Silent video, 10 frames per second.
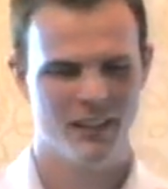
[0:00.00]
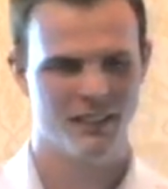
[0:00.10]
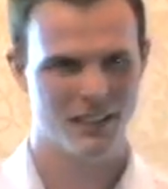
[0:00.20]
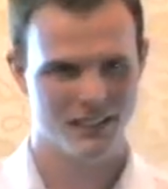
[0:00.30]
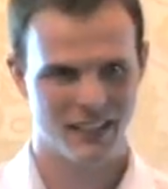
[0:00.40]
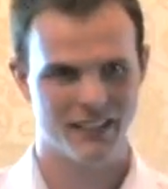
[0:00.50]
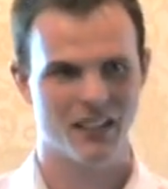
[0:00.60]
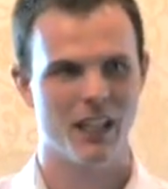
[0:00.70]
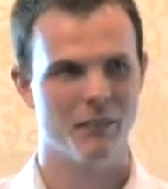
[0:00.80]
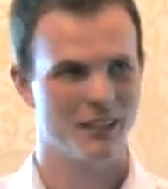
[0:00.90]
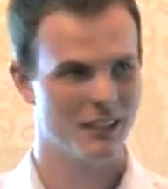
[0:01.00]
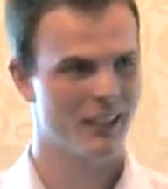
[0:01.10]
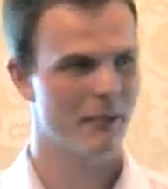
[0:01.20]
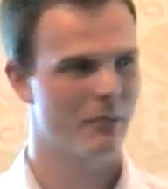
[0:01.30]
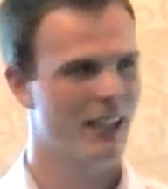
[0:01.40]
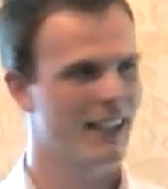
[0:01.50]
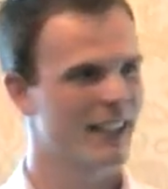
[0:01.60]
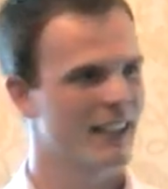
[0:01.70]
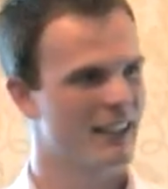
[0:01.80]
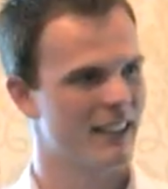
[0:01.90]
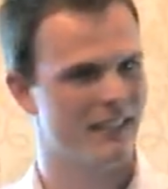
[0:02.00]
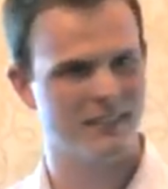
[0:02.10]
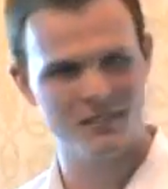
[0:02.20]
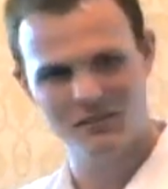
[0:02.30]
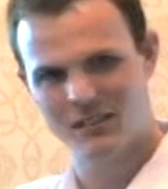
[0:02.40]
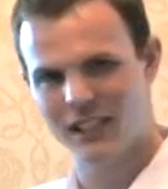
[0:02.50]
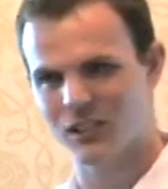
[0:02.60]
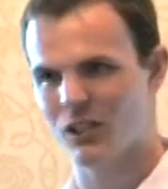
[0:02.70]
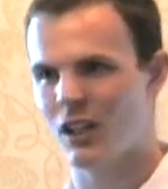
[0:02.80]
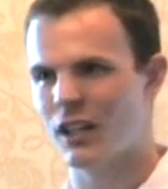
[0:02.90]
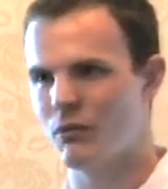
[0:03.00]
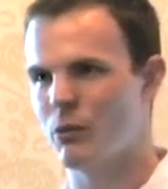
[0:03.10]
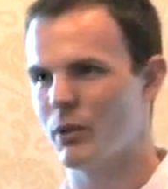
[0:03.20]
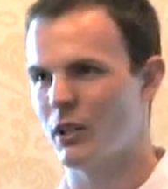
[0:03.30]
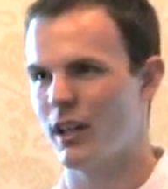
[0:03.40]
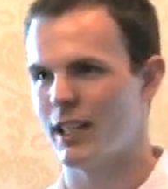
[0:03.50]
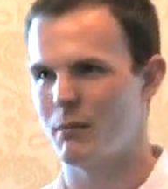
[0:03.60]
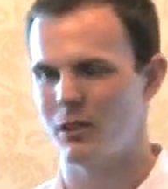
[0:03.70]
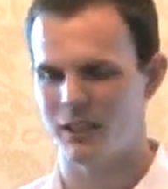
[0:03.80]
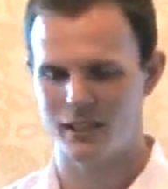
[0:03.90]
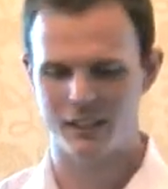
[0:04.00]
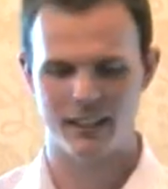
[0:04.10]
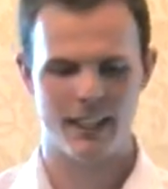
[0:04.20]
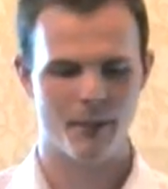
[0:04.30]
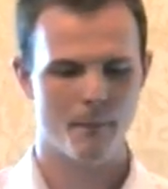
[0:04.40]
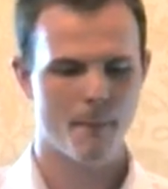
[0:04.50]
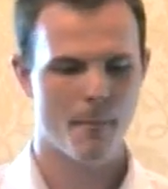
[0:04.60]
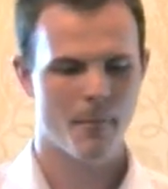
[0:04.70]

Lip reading: It does take time, it does take planning. It takes a lot of what we're talking about here today.